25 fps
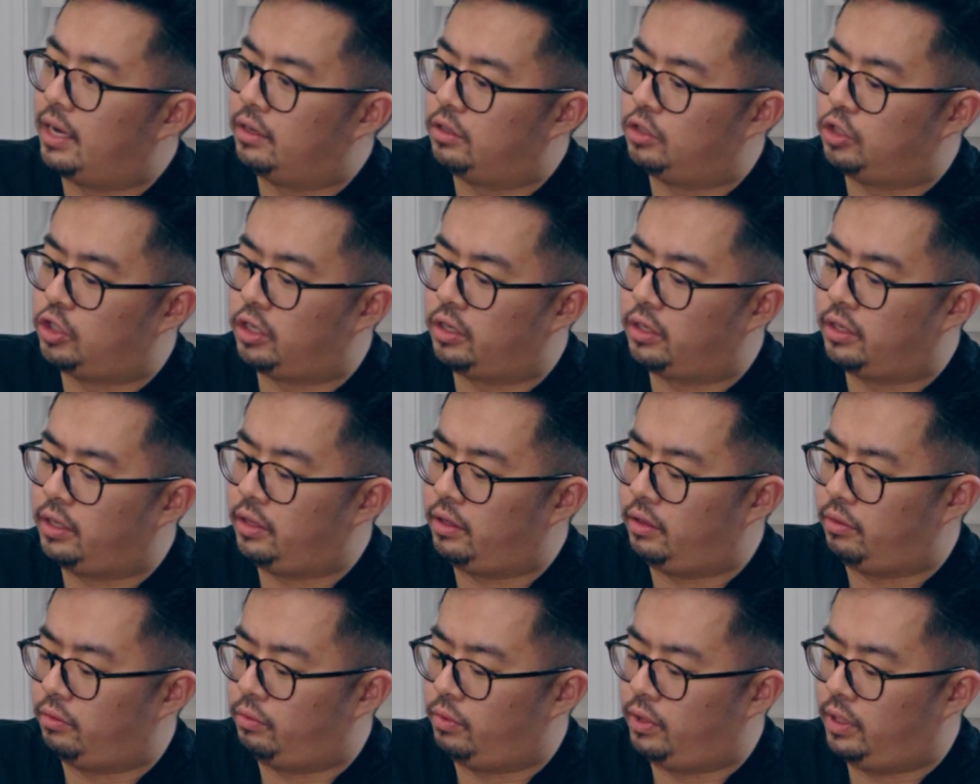
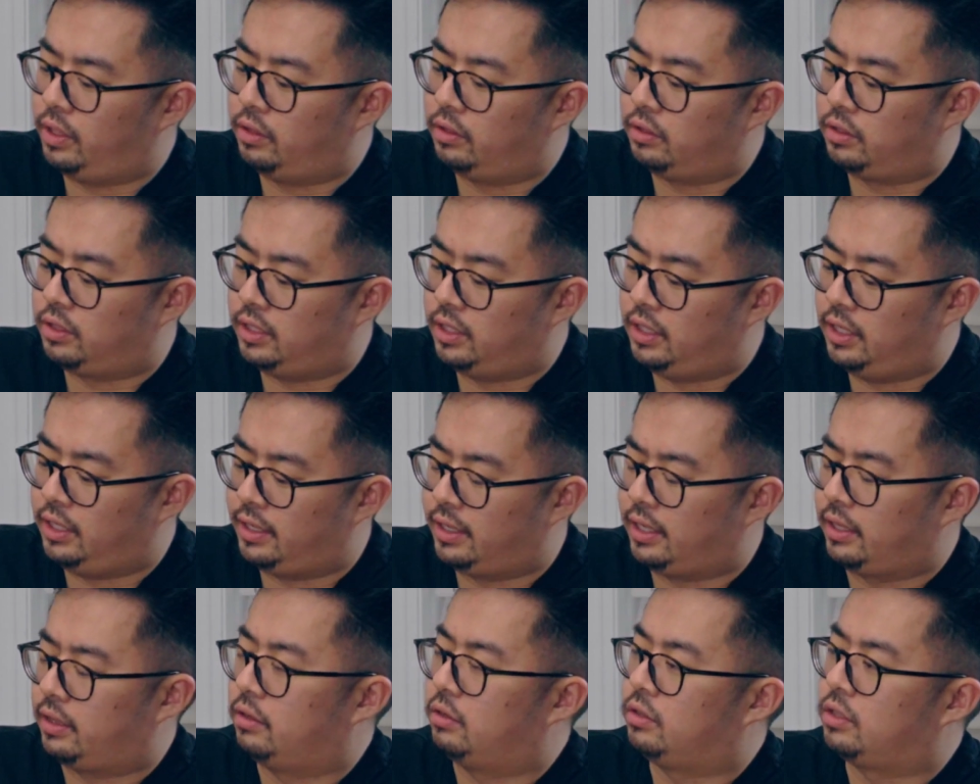Generally, we're
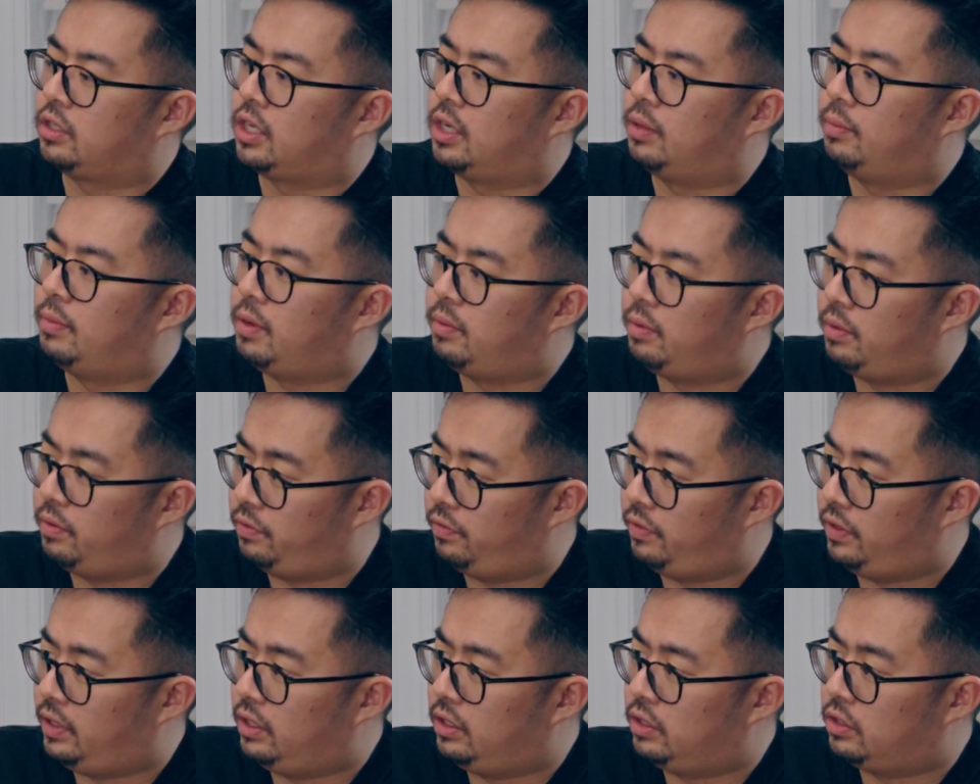seeing that there's
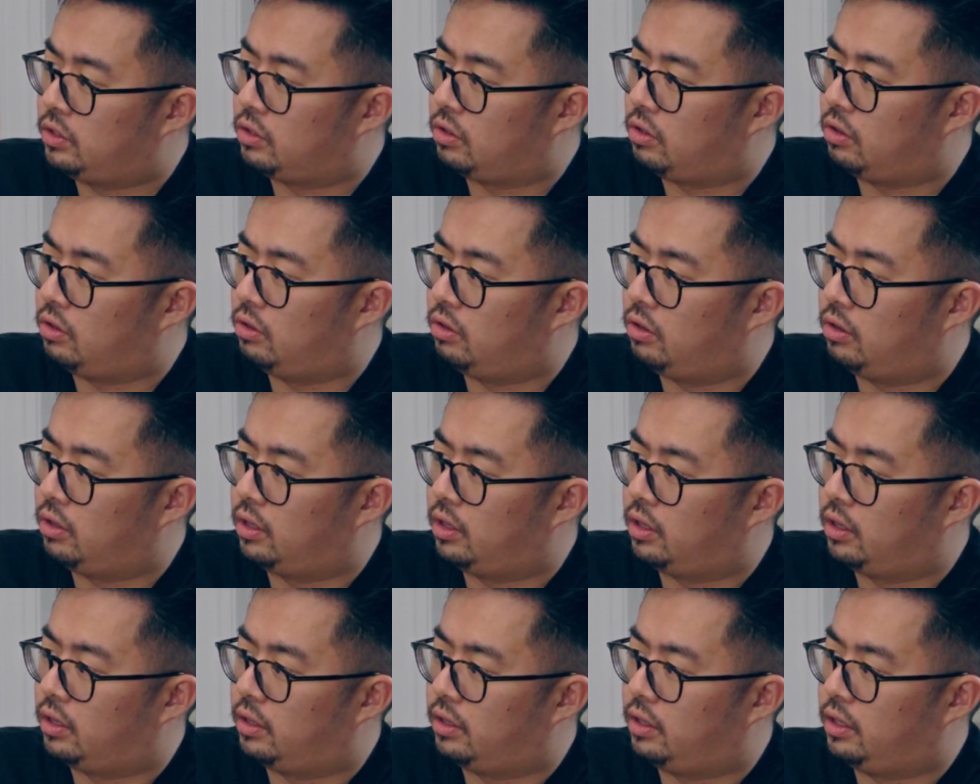commitment fees
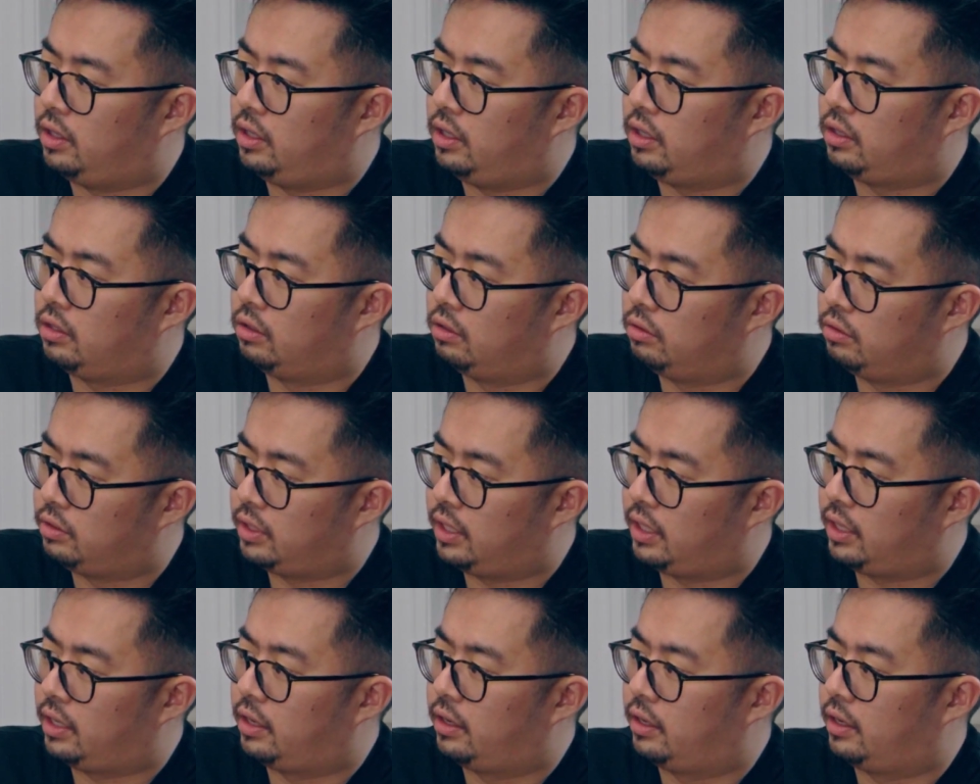on the
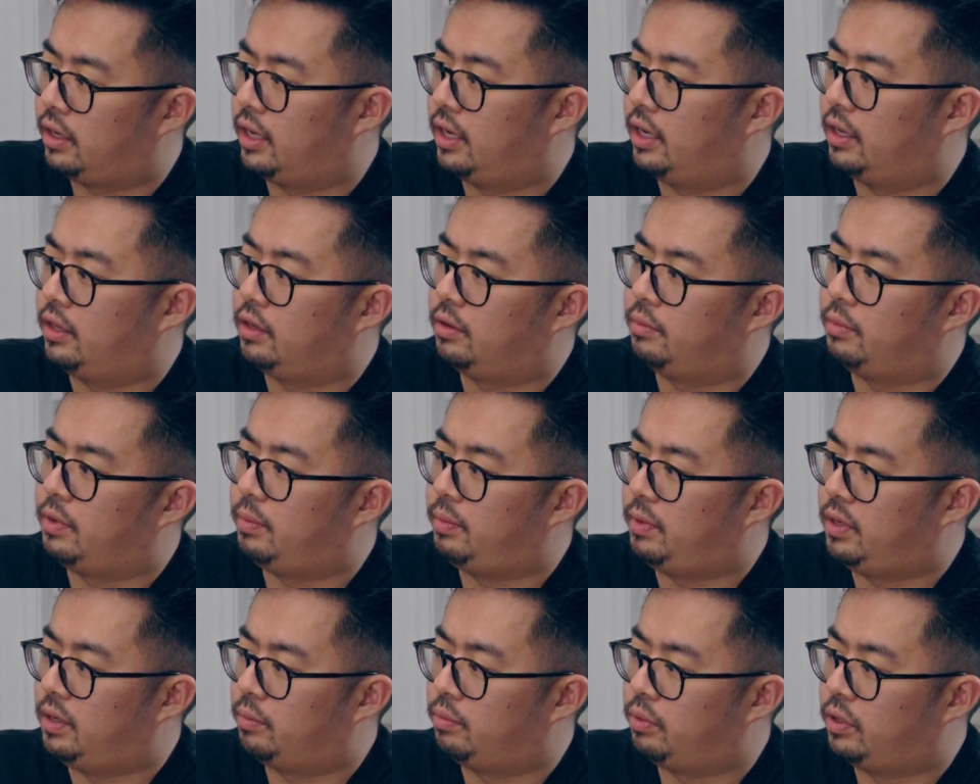closing. There
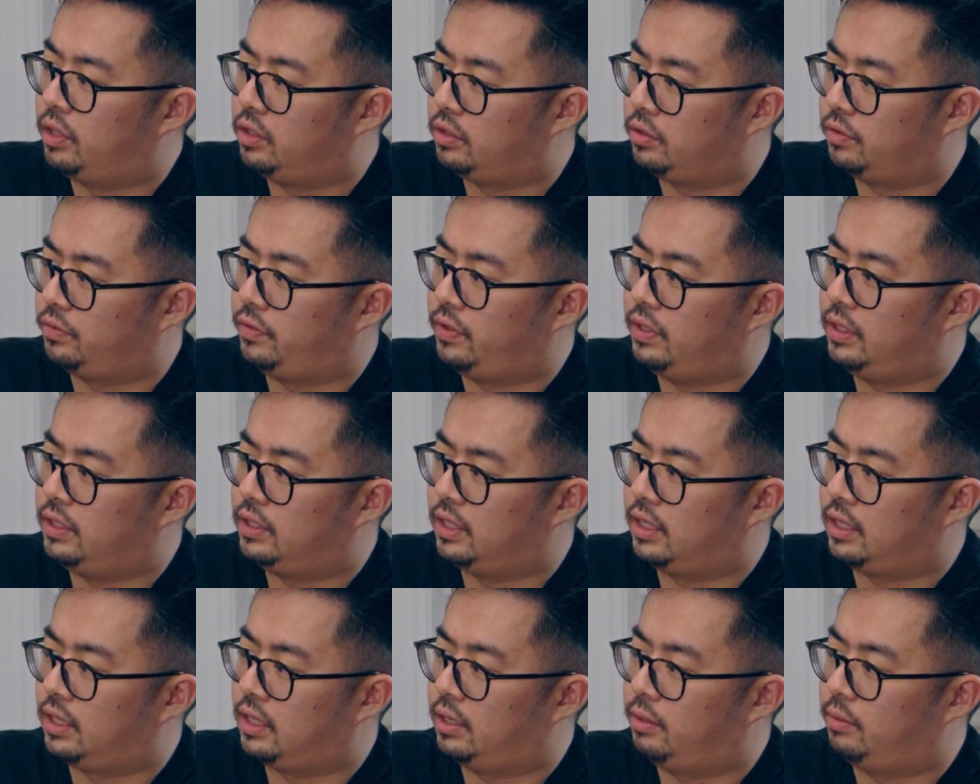may be appraisal
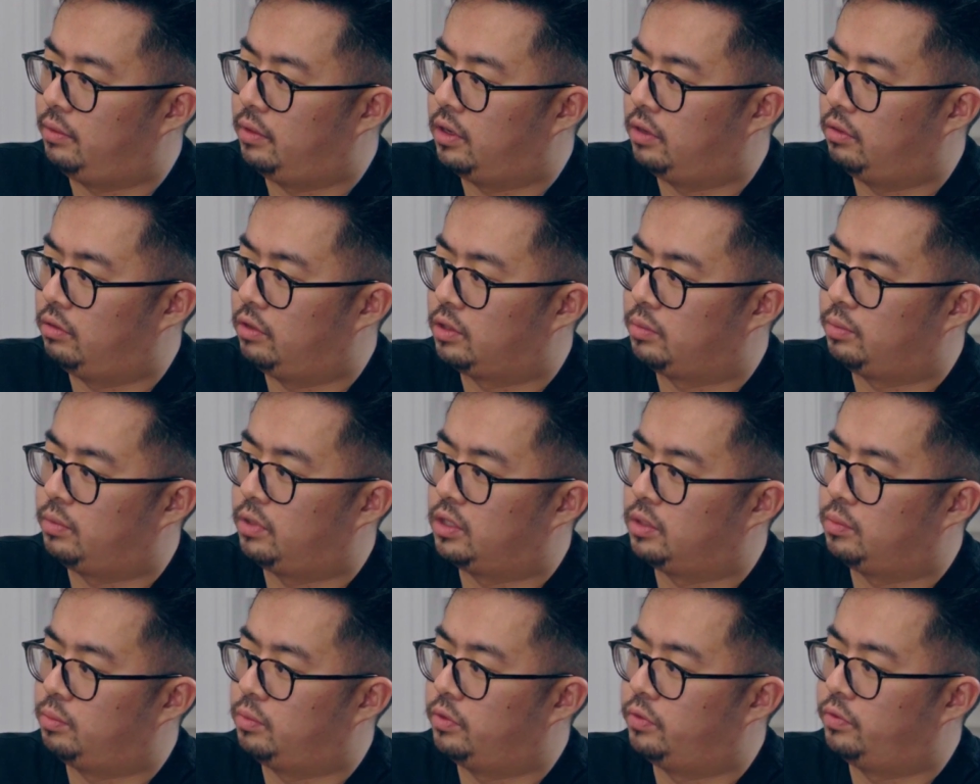fees that they are
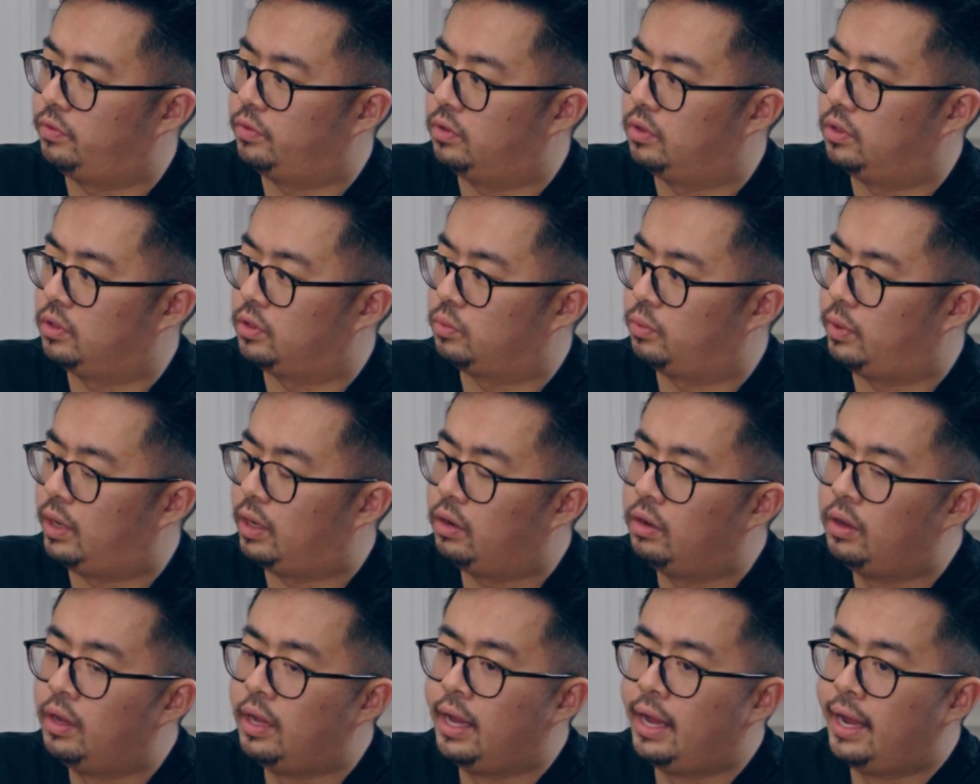responsible for as
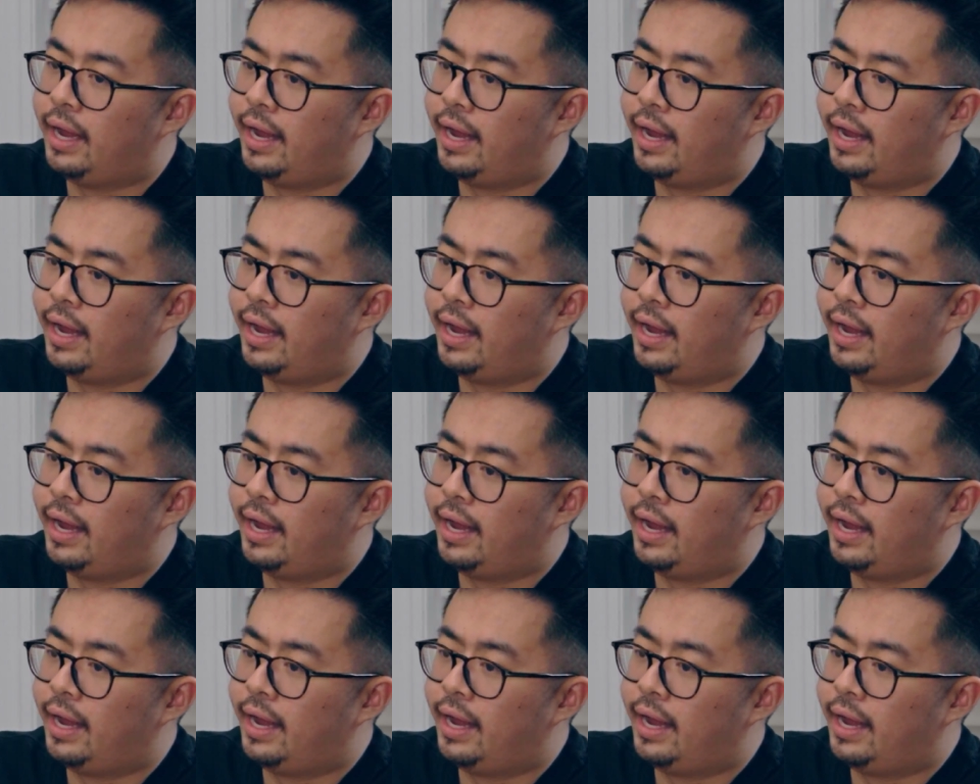well.